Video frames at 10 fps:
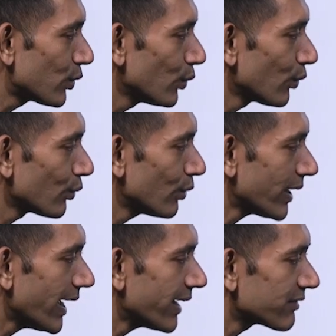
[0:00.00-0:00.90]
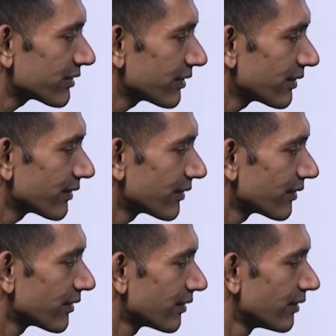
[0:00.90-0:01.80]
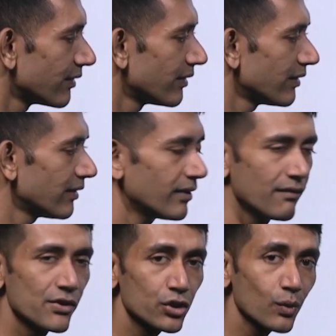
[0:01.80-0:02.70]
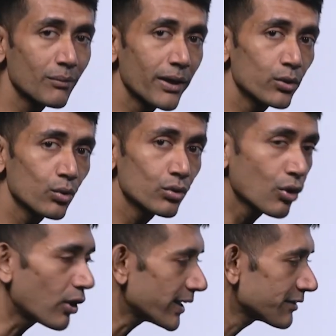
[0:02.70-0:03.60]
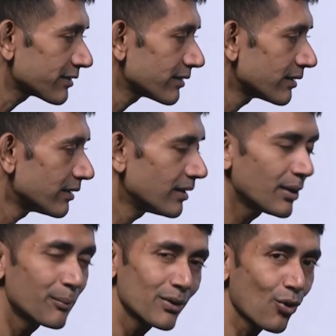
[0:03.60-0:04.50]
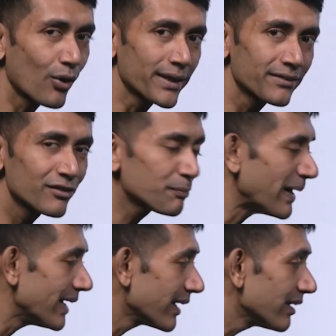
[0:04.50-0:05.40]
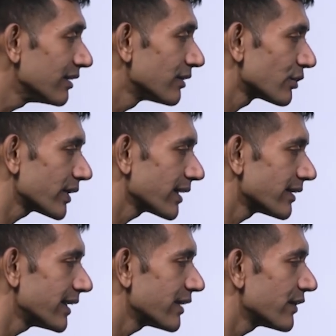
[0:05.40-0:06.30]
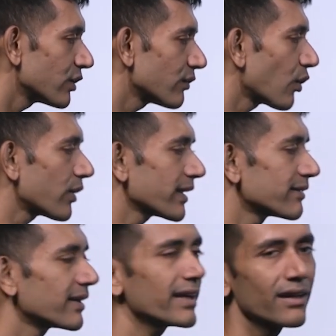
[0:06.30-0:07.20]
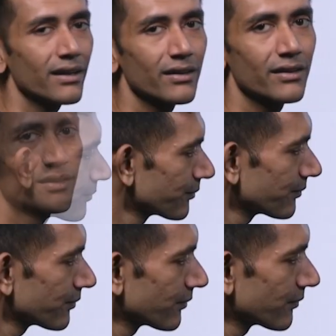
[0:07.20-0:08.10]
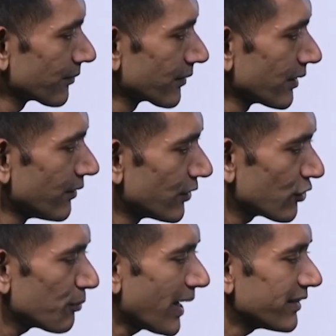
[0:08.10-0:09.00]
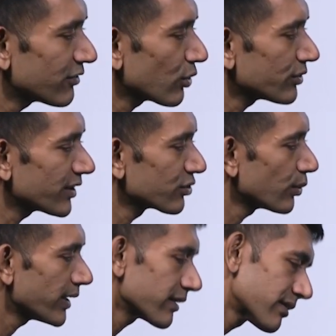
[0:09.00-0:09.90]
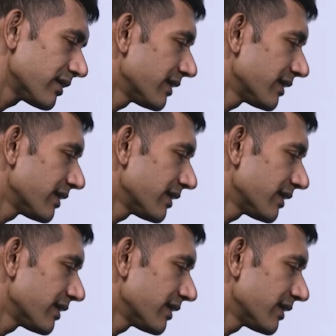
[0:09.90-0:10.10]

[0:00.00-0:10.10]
2 root x, which is 1 by 2 root cot x. But cot x is pending. So take the derivative of cot x again, which is minus cos x square x.